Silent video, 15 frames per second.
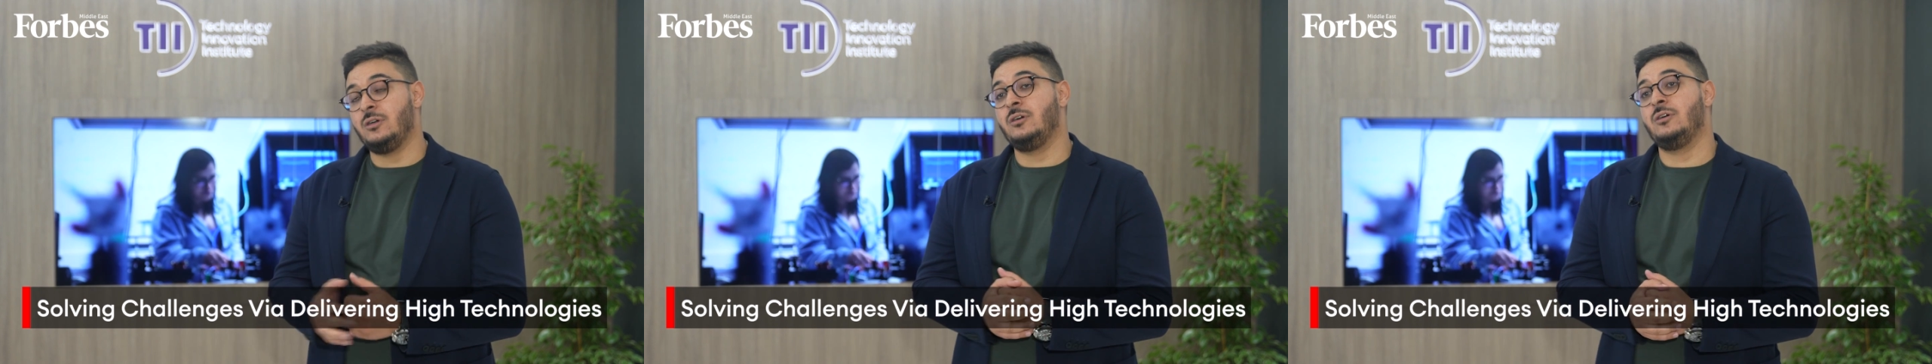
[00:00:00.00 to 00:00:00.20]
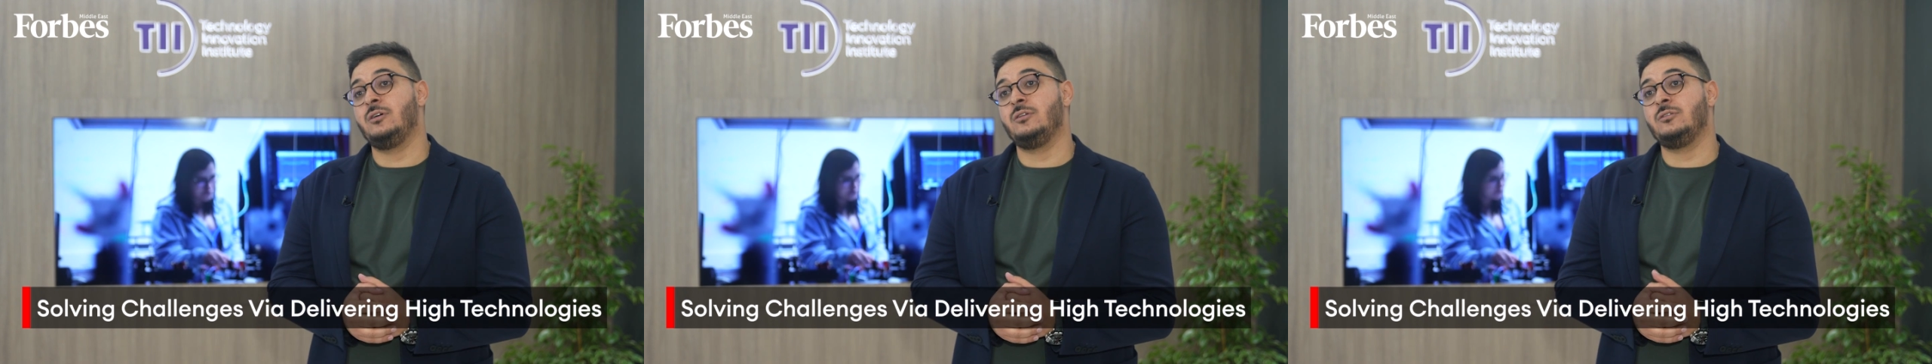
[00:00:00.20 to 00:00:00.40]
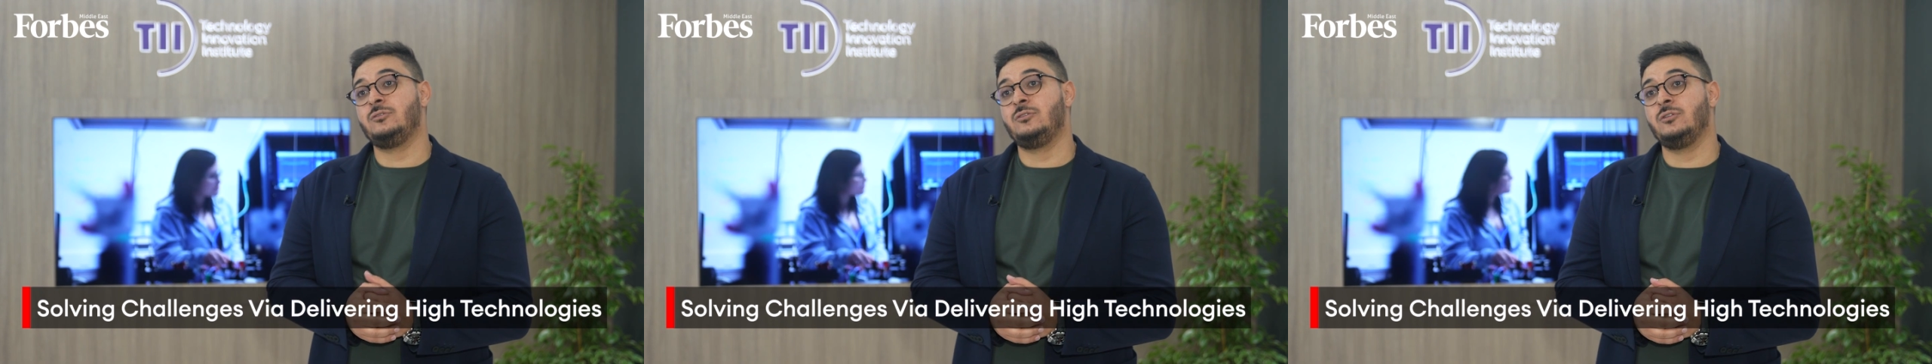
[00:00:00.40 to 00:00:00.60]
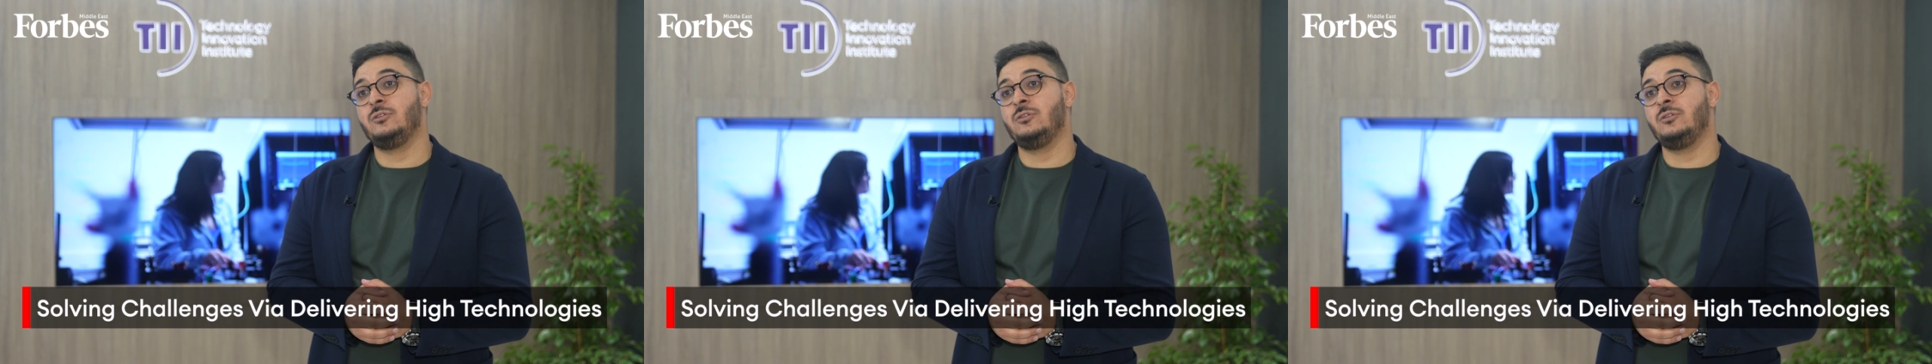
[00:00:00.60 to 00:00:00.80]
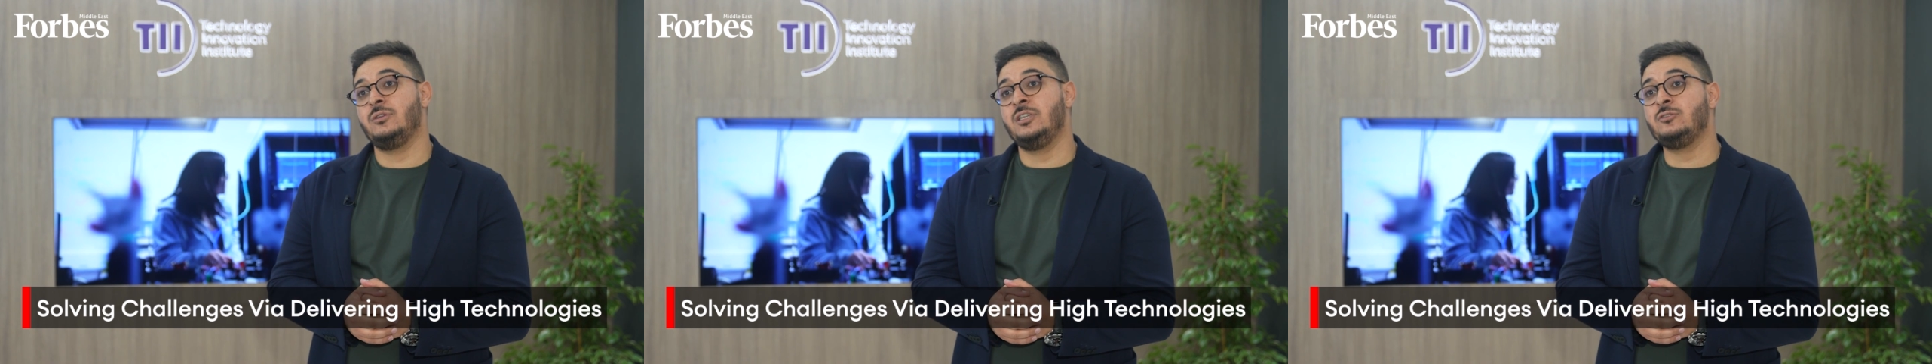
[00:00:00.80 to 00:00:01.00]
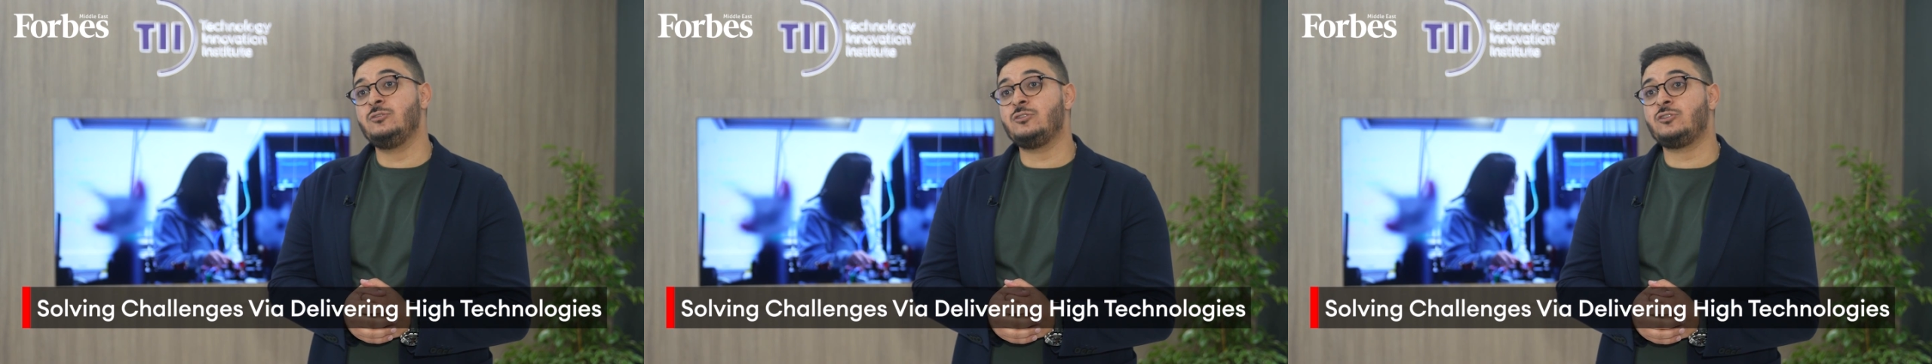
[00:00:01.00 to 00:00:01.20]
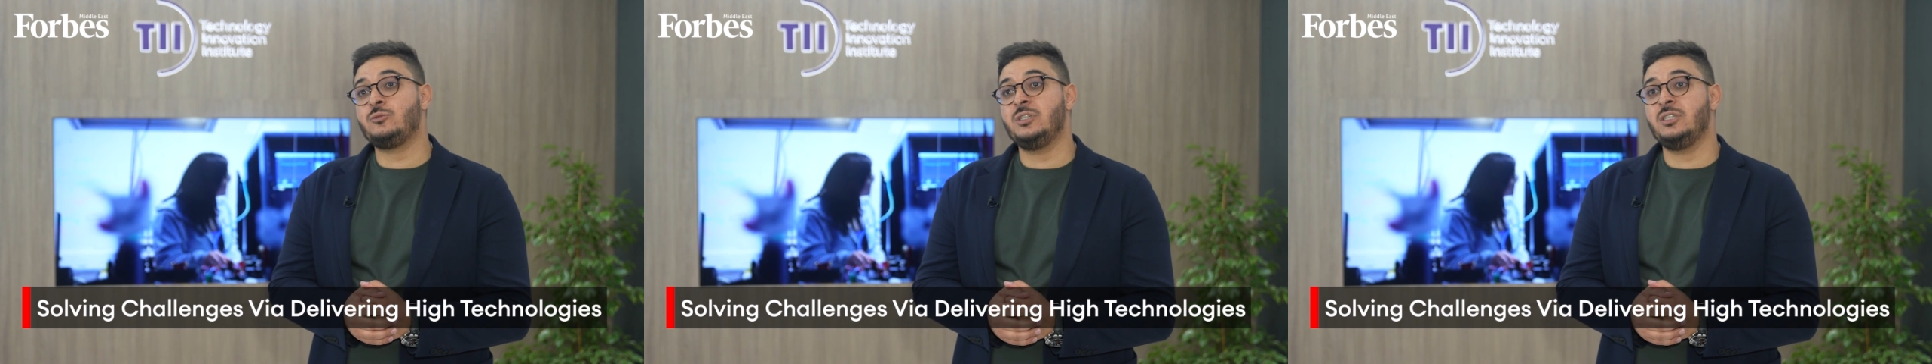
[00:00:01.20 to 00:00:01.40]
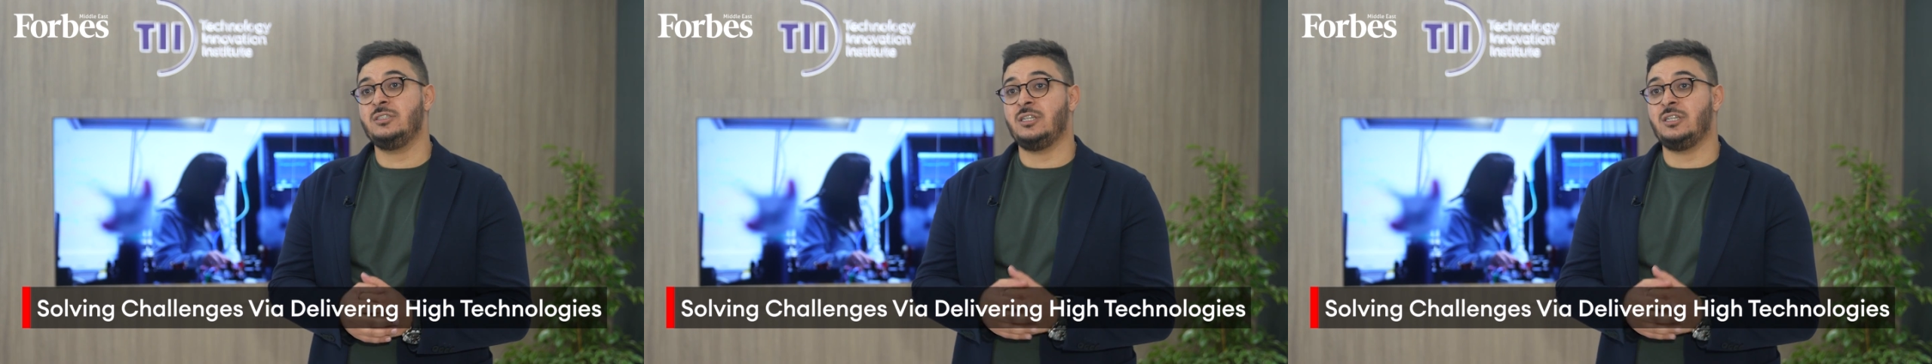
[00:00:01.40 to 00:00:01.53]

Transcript: the industry